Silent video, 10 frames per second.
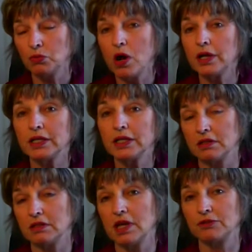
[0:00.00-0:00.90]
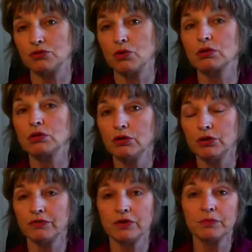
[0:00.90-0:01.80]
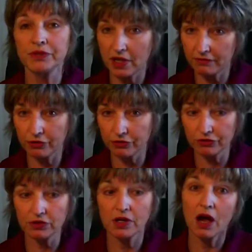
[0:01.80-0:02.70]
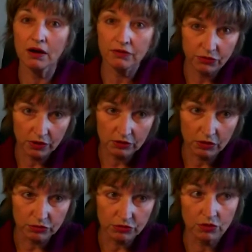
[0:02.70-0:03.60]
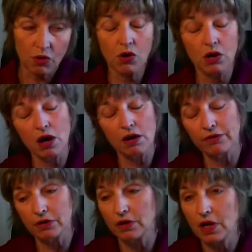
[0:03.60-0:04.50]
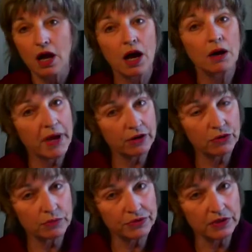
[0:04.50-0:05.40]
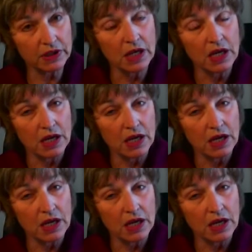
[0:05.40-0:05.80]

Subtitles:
And what is it that you're learning from this adversity of a foreclosure or of a bankruptcy?